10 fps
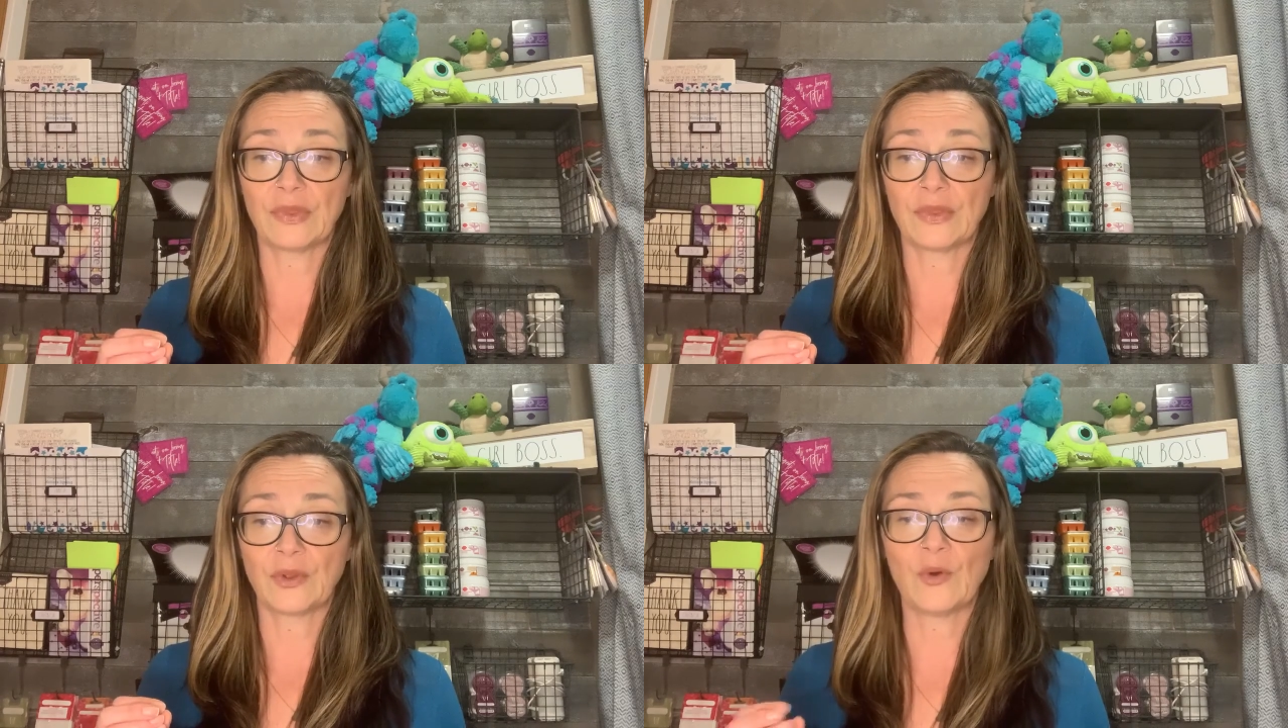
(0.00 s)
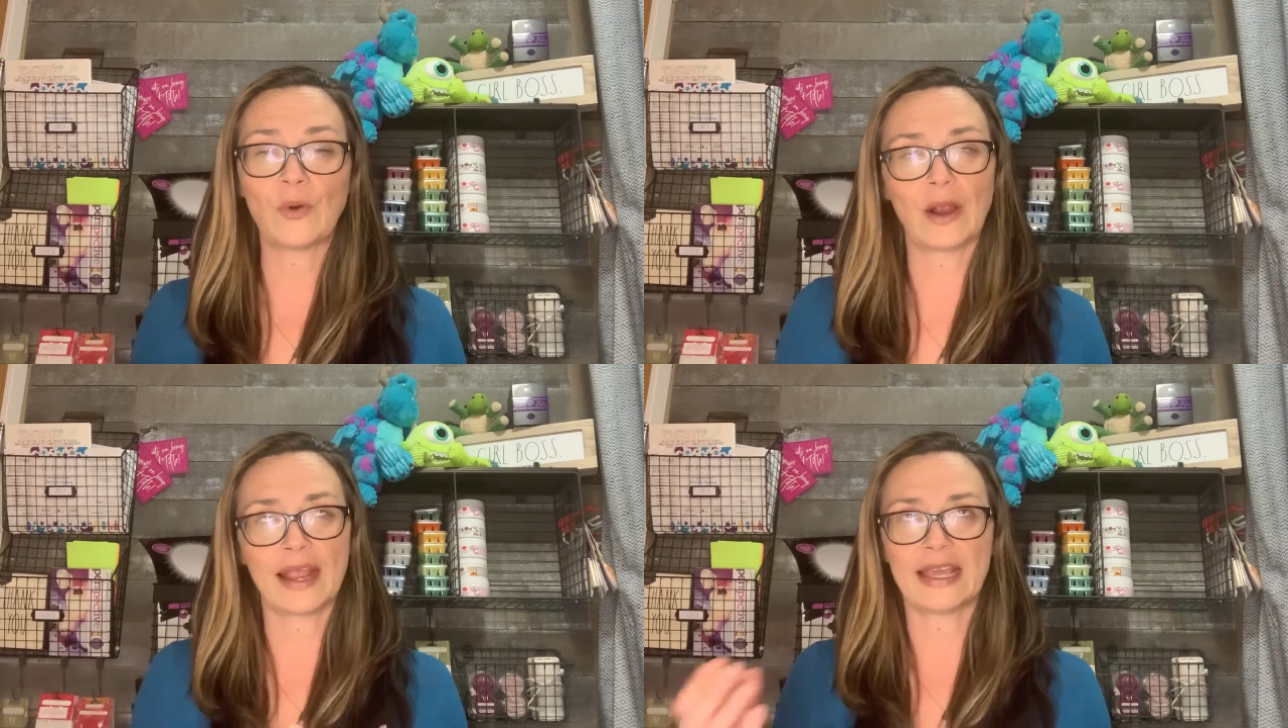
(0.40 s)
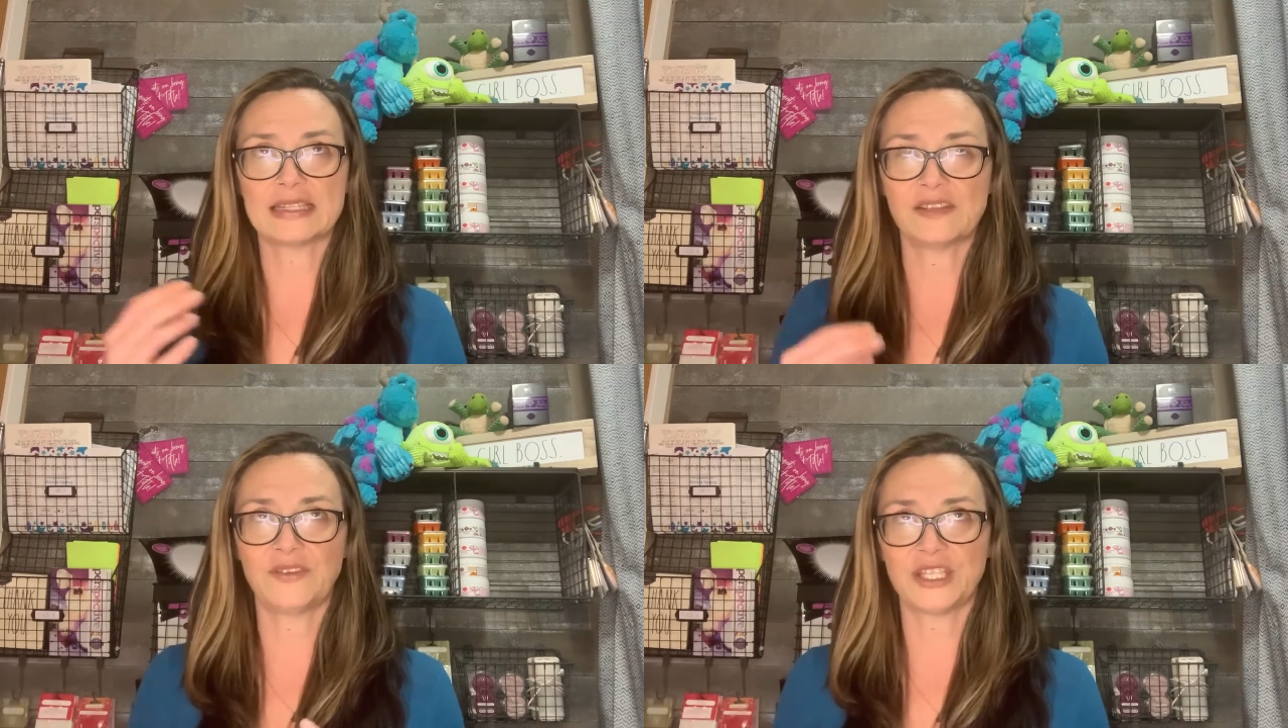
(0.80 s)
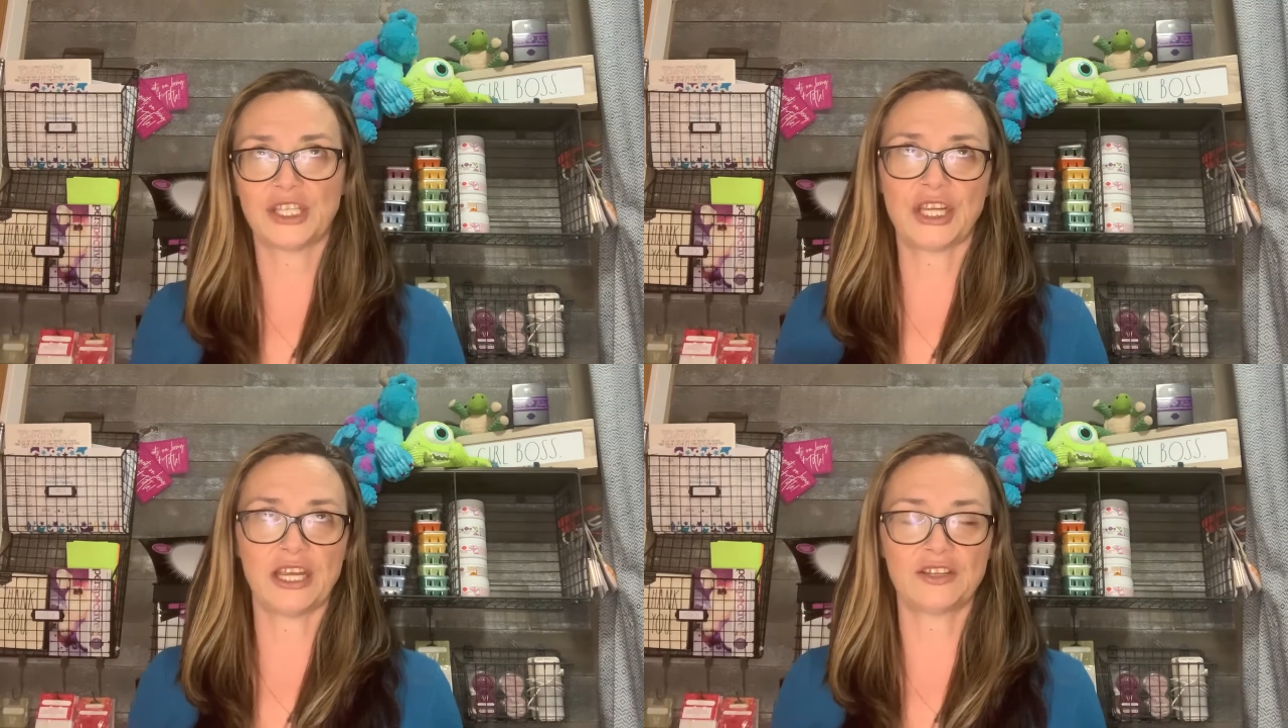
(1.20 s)
Or I guess if it's
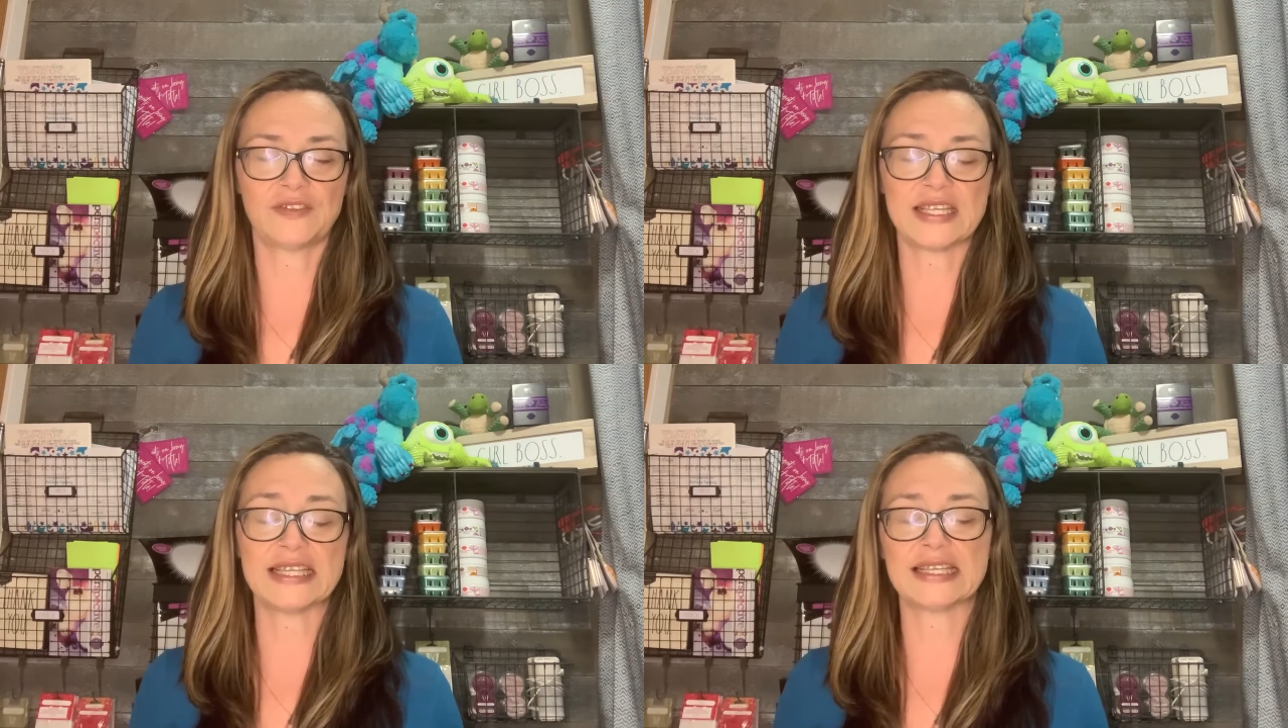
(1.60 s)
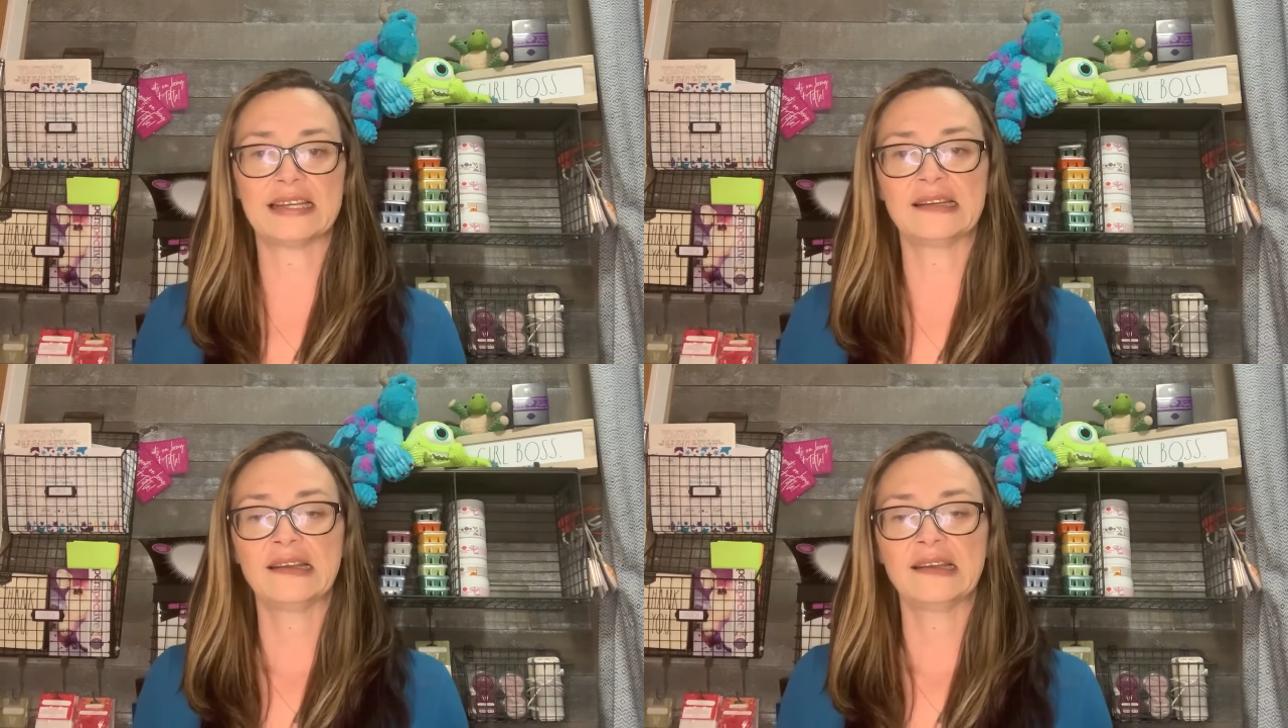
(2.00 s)
change of season,